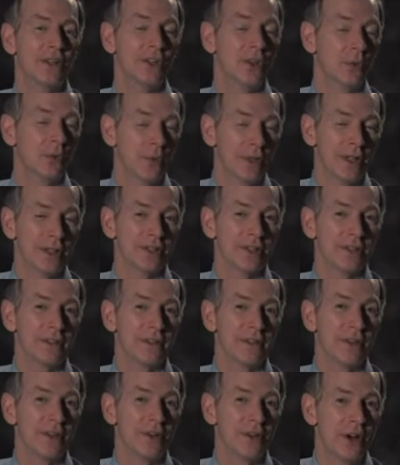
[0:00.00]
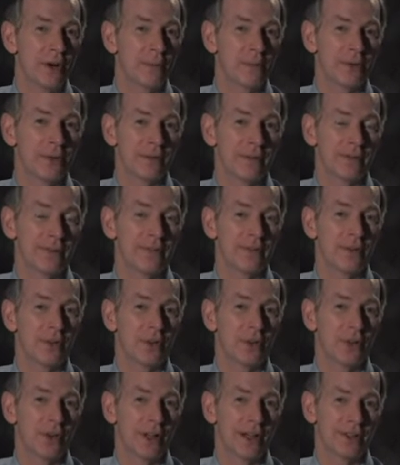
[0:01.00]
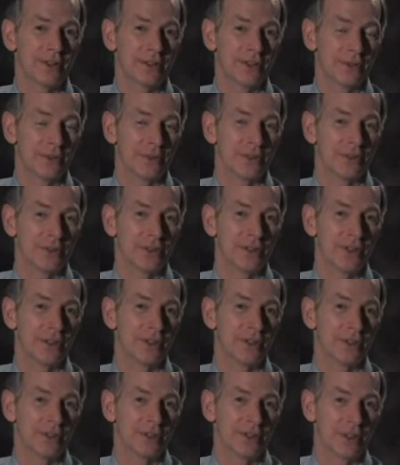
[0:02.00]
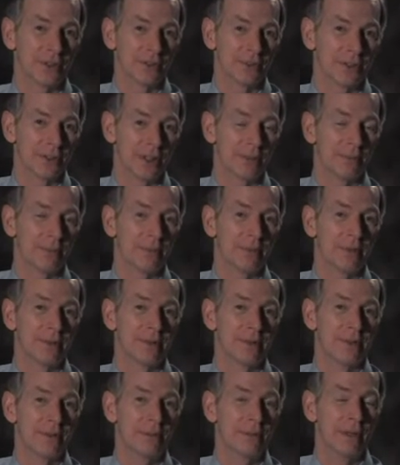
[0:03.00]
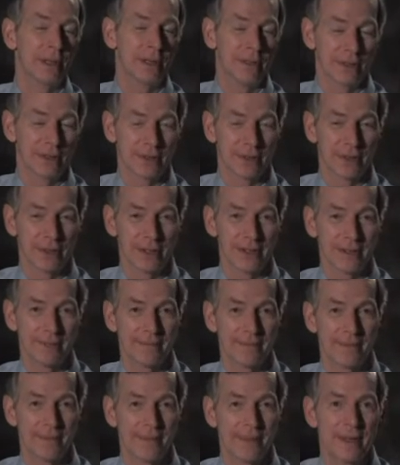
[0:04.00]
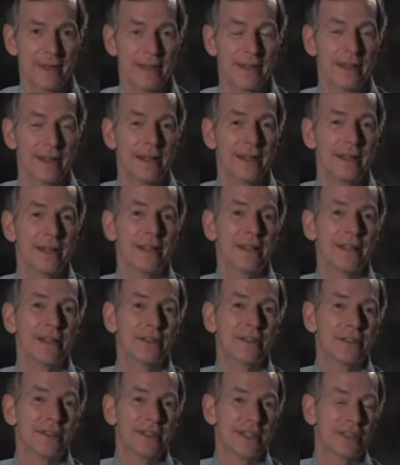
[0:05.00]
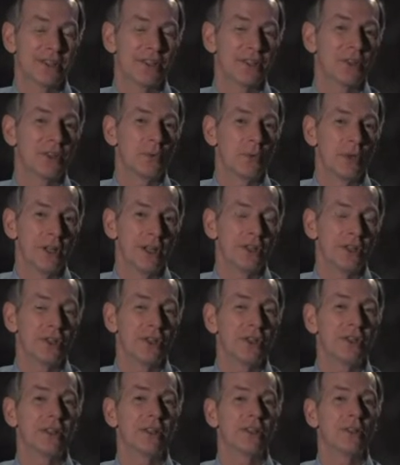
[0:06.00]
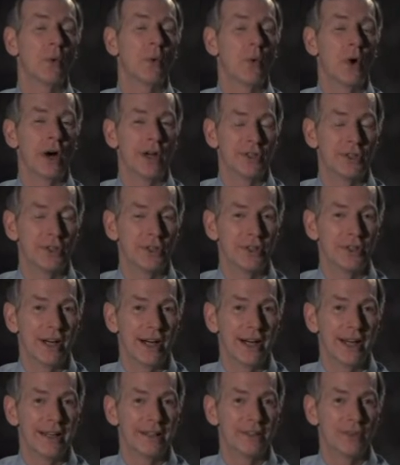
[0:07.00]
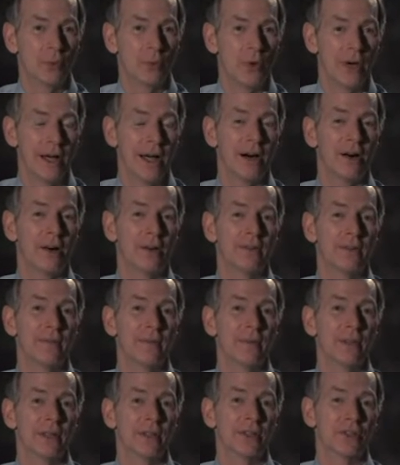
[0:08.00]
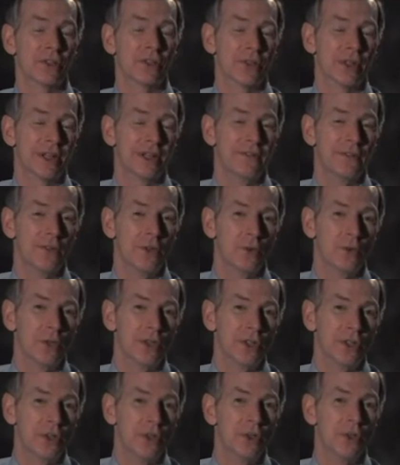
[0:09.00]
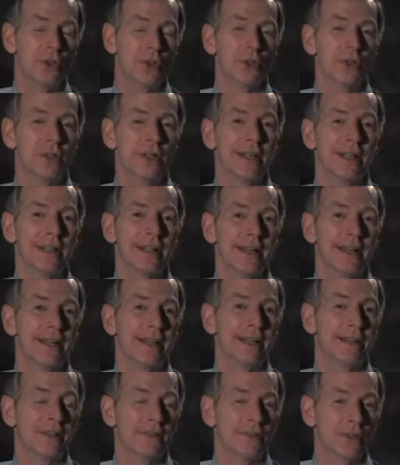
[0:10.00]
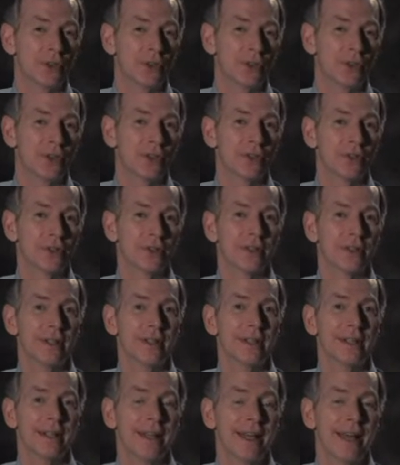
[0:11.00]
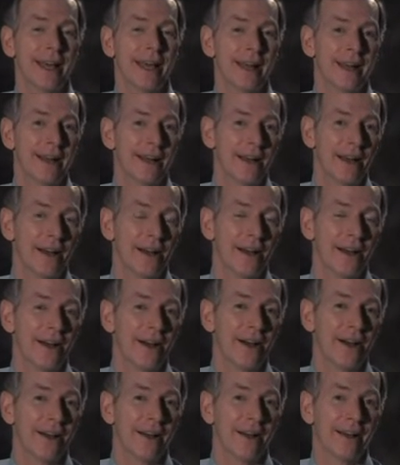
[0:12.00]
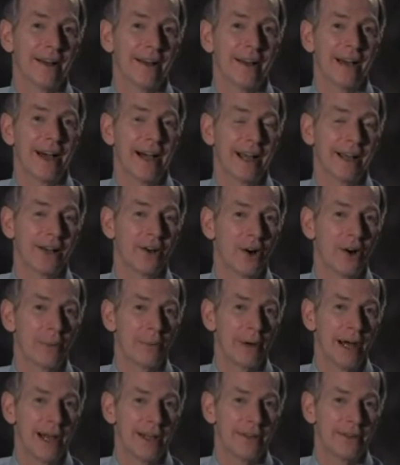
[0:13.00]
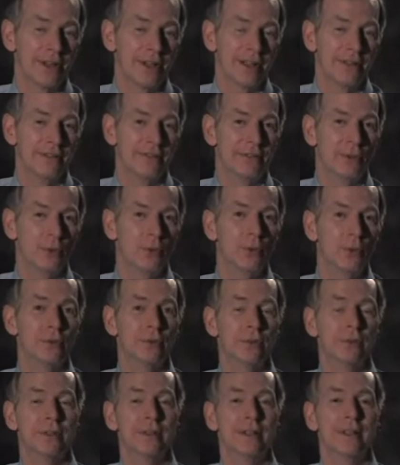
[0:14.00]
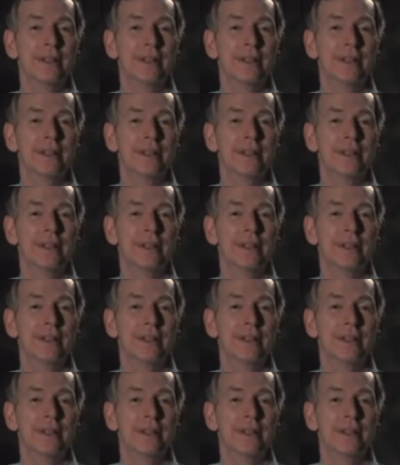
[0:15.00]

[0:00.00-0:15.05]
your risk of a number of neurological diseases goes up tremendously. This is a reason to watch your diet as well, so that if you reduce your intake of sugars and high carbohydrate foods,